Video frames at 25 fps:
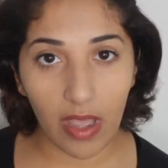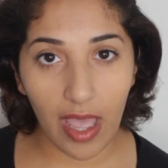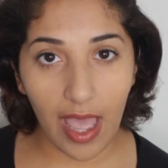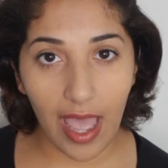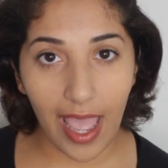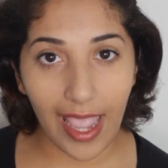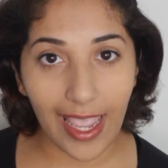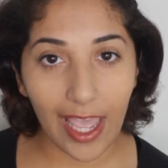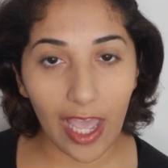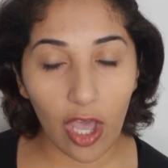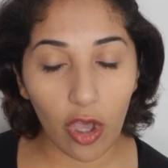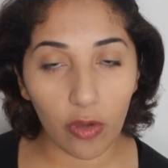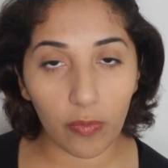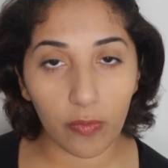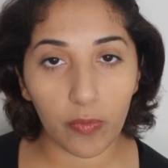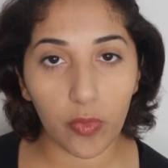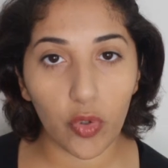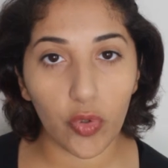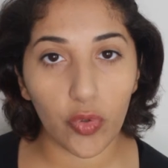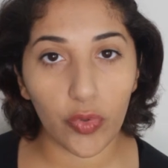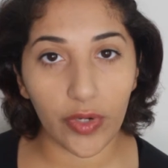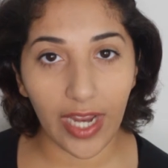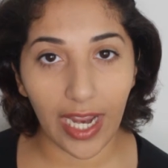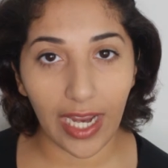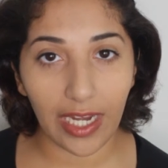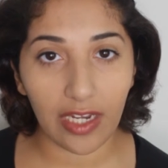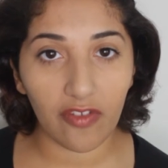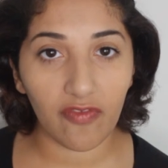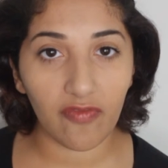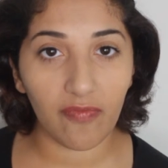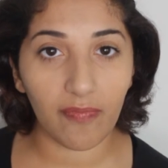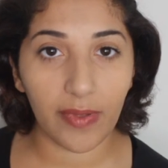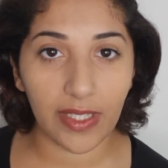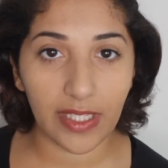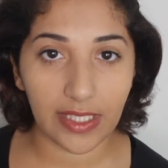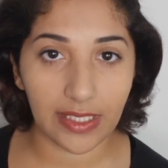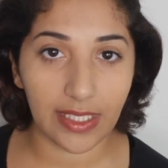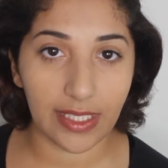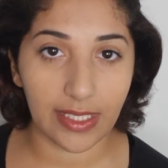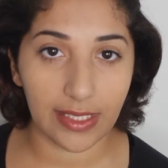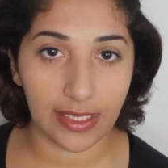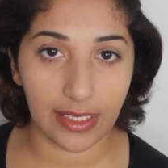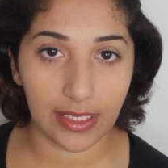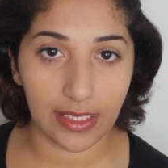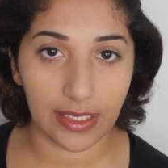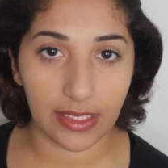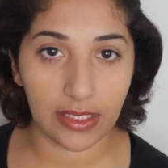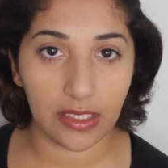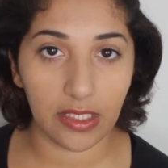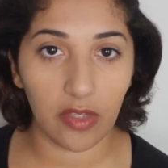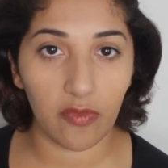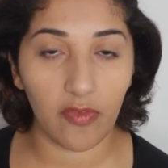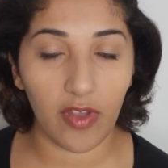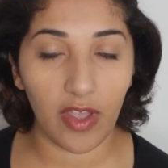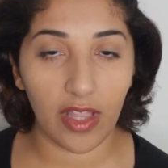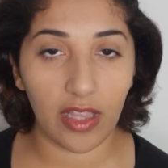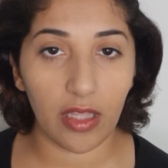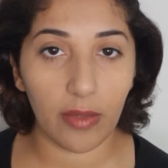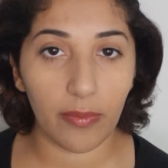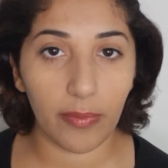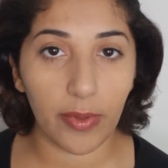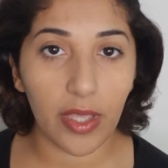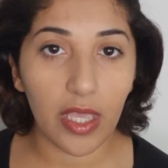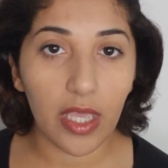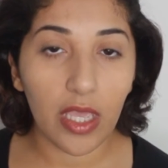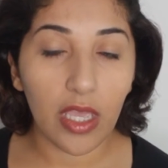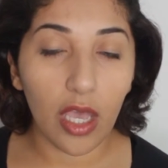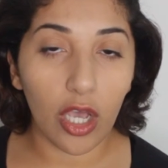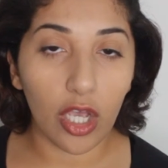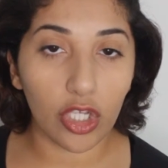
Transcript: I help creative businesses develop